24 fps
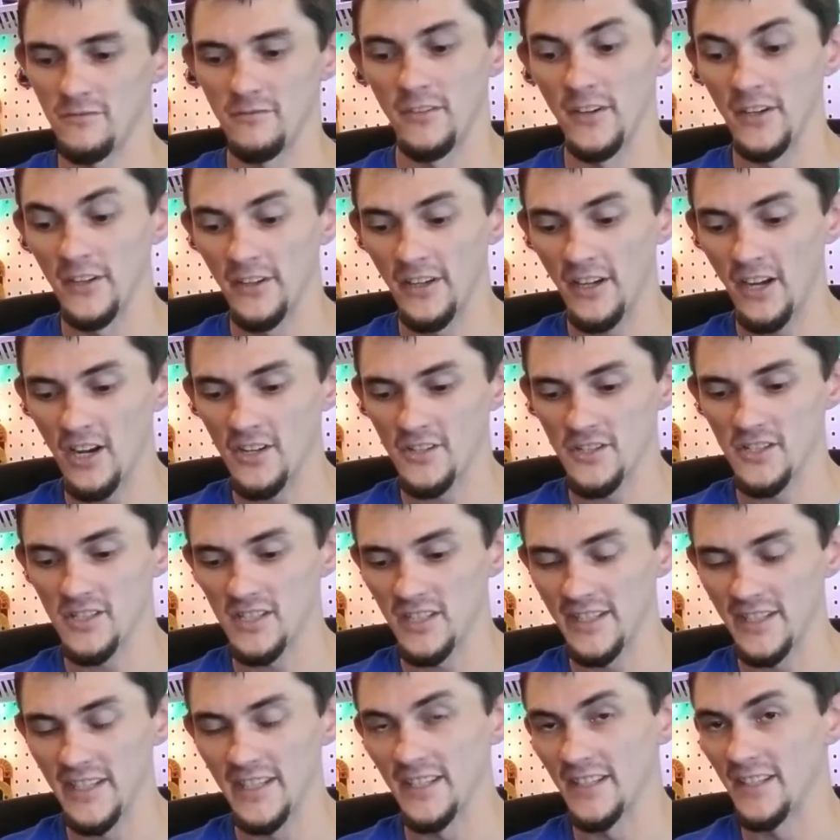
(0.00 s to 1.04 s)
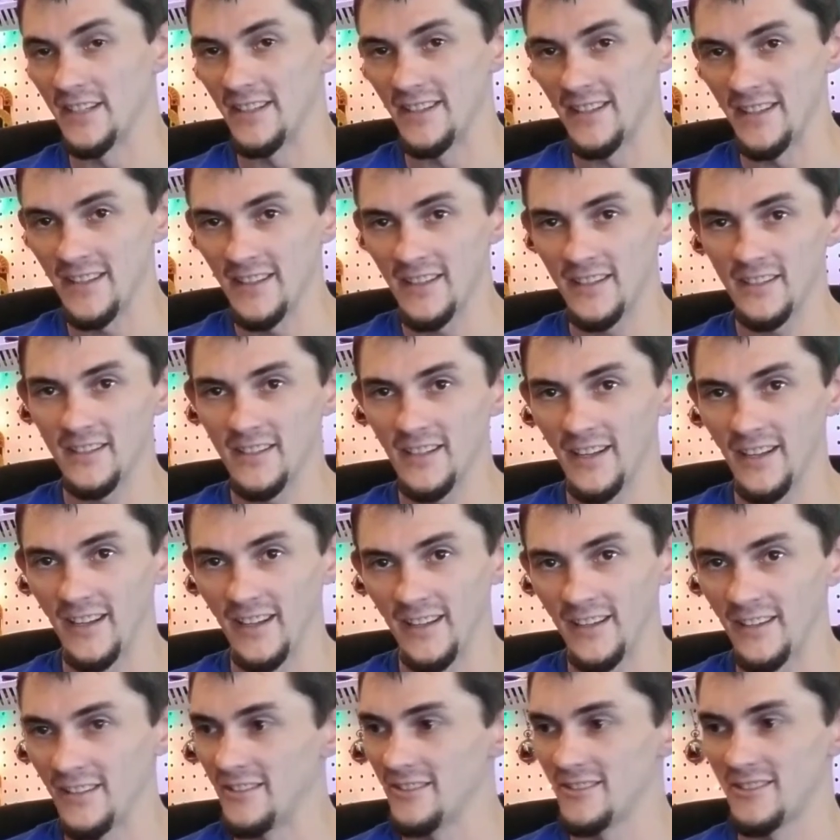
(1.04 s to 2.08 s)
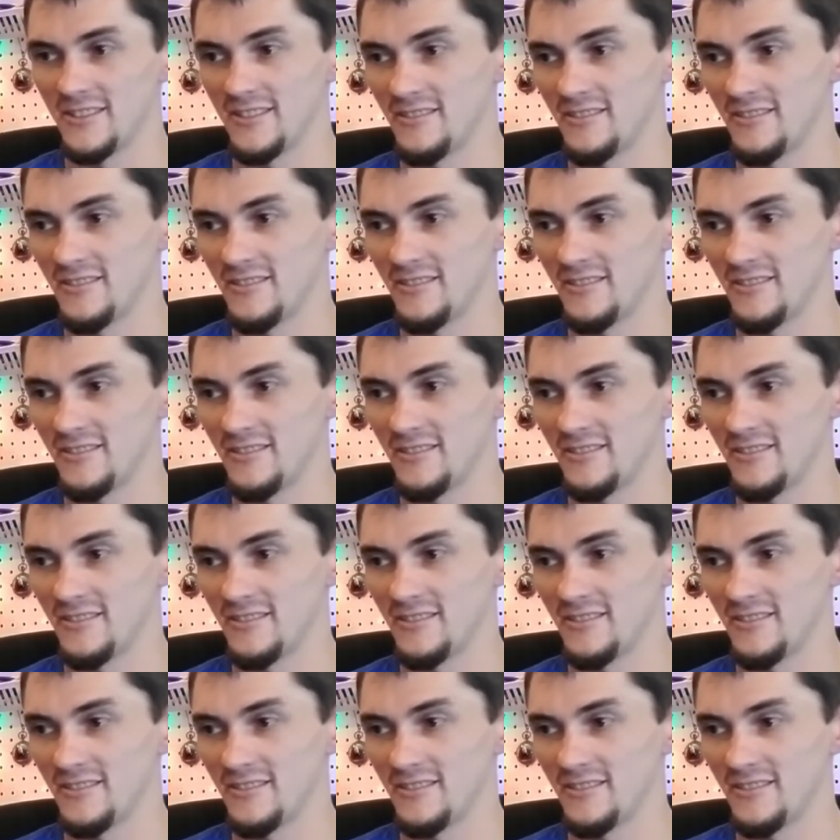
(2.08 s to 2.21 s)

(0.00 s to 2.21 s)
very cautiously hit it again, and